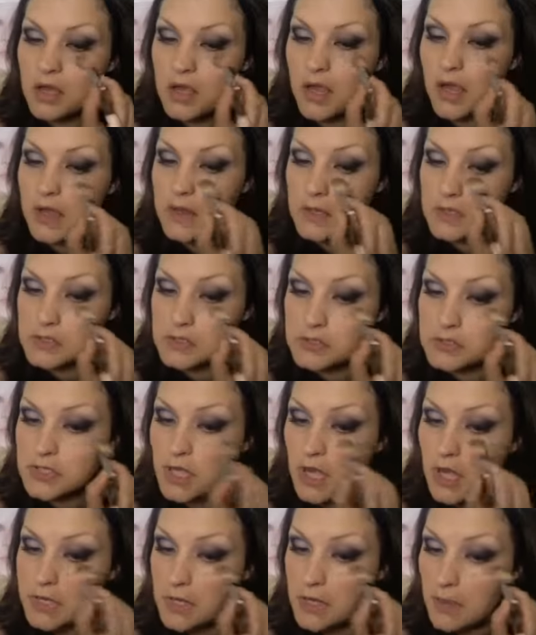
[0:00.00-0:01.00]
and then just
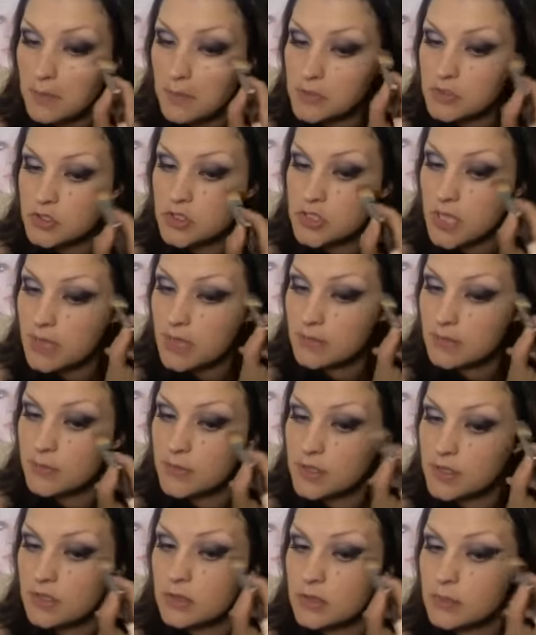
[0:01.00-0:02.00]
tidy up your shape with
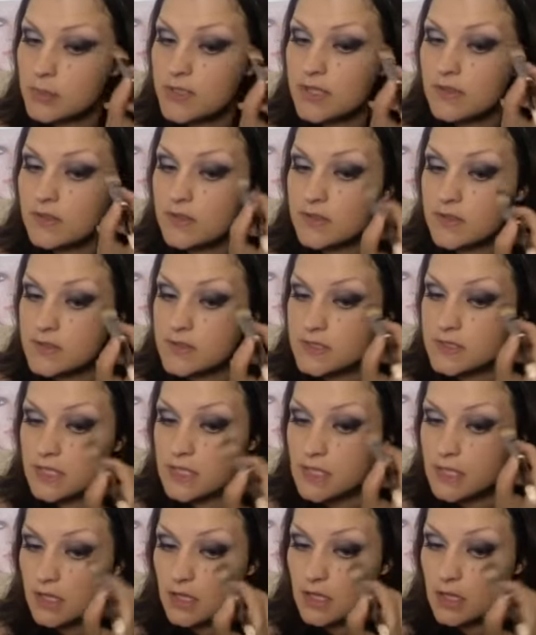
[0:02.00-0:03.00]
a little bit of
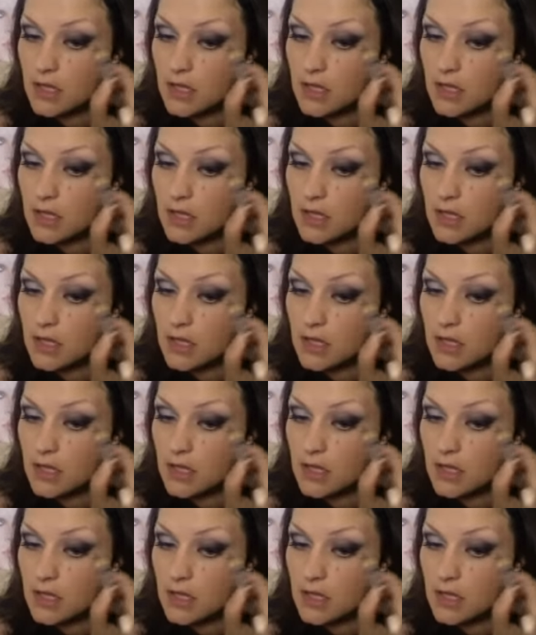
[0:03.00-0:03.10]
concealer.